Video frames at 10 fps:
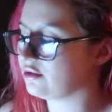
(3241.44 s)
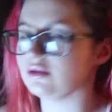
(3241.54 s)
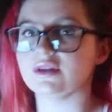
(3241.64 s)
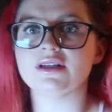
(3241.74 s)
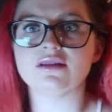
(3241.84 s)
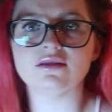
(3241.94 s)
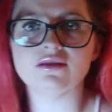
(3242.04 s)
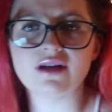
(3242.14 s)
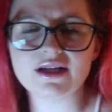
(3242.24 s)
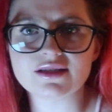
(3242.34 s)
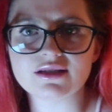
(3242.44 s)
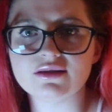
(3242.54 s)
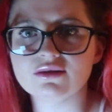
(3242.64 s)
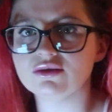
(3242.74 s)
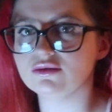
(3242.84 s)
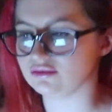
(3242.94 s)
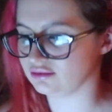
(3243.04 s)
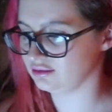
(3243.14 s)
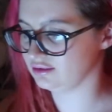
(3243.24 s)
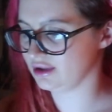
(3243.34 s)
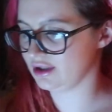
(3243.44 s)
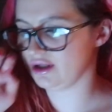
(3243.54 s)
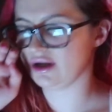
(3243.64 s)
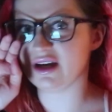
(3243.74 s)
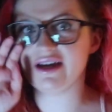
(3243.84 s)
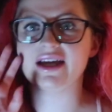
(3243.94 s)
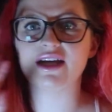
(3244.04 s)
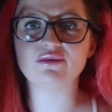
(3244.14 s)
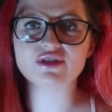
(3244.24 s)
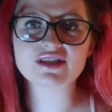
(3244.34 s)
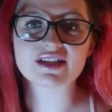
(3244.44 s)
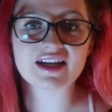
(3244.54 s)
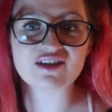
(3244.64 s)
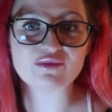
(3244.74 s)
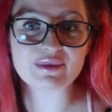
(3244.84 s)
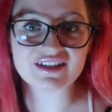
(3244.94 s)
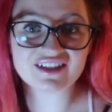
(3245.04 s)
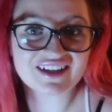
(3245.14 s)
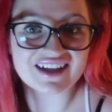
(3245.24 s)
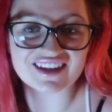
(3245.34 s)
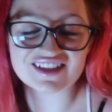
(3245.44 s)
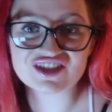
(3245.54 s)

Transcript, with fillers: God, that light's a... oh, okay, we're just going to have a bit of light there.